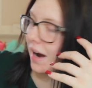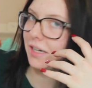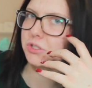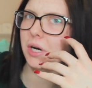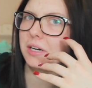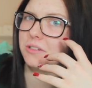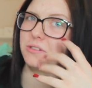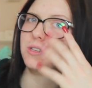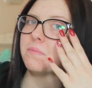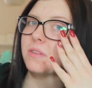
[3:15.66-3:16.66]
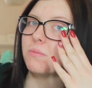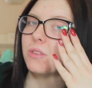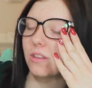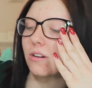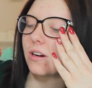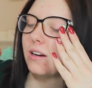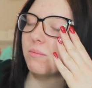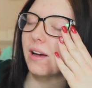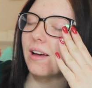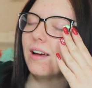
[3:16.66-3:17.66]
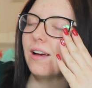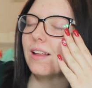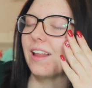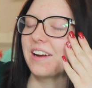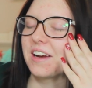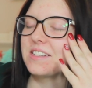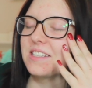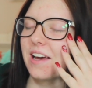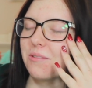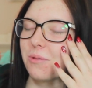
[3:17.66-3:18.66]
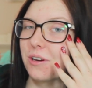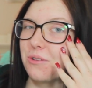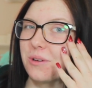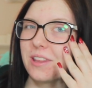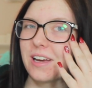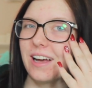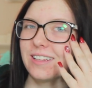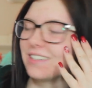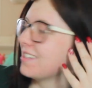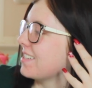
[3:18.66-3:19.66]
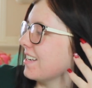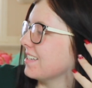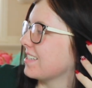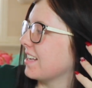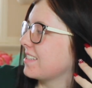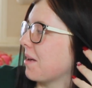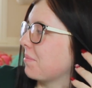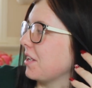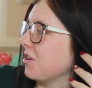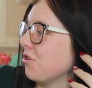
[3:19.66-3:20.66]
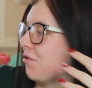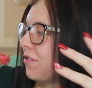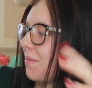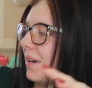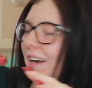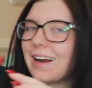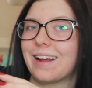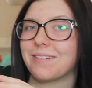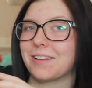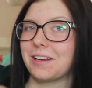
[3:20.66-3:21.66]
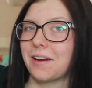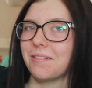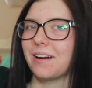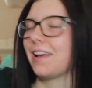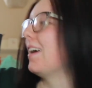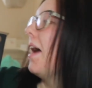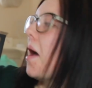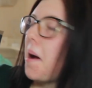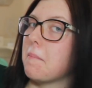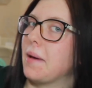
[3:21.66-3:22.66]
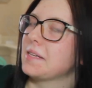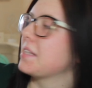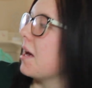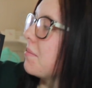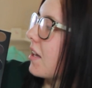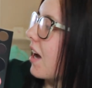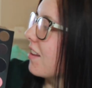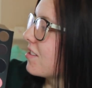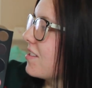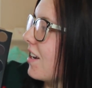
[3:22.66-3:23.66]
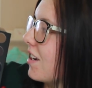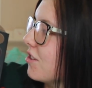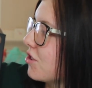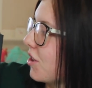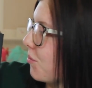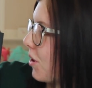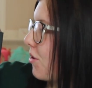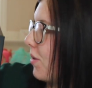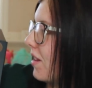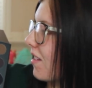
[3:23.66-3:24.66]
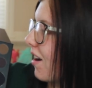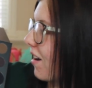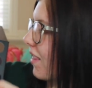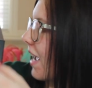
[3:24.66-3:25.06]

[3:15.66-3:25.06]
might try to do something with the green, but like I said, working with colors is something new for me and I really don't want to mess up. The colors that I usually work with are